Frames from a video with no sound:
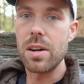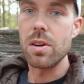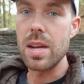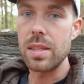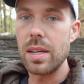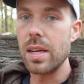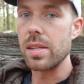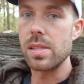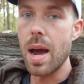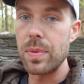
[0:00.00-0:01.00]
underneath it
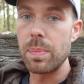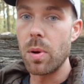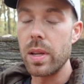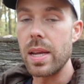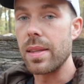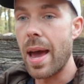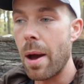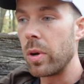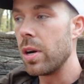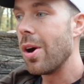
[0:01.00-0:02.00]
and stopped the bullet in
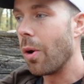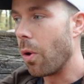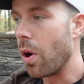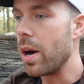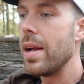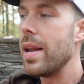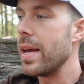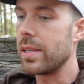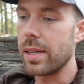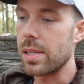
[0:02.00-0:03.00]
that one, or
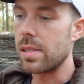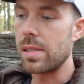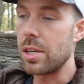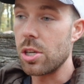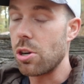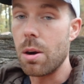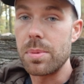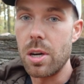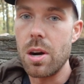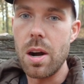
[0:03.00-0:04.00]
it took a, such a sharp
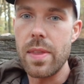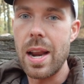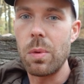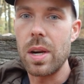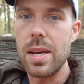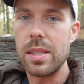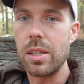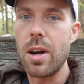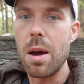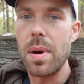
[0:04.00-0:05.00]
turn that it would have hit
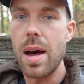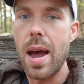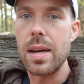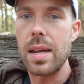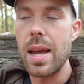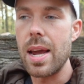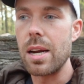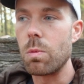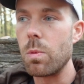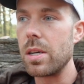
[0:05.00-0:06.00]
the ground behind it
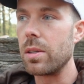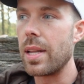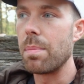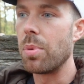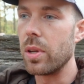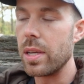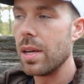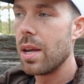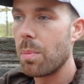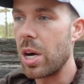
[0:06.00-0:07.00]
and rendered that bullet
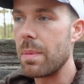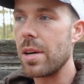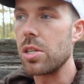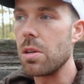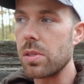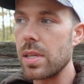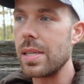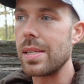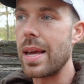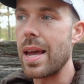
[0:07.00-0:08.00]
pretty much
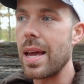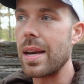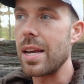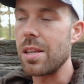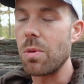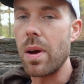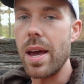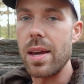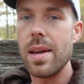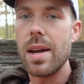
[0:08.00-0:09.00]
useless and either
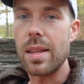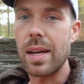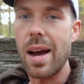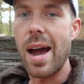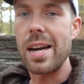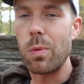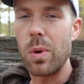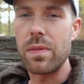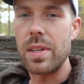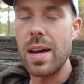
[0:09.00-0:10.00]
way they kind of
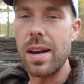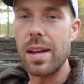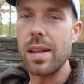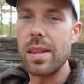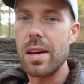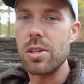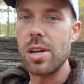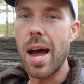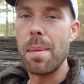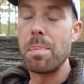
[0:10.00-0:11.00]
would have done their
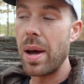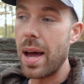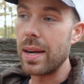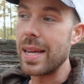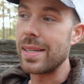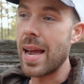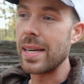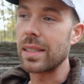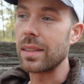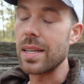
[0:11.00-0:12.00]
job but it
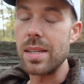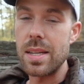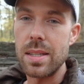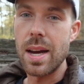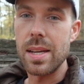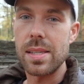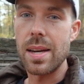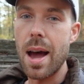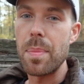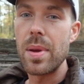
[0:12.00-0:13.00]
technically did not
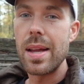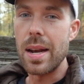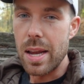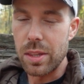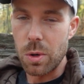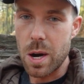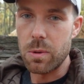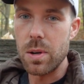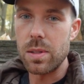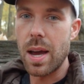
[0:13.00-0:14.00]
stop in the
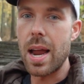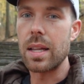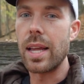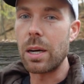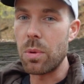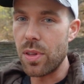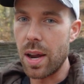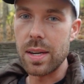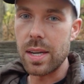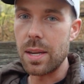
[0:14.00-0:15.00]
railroad tie like we thought it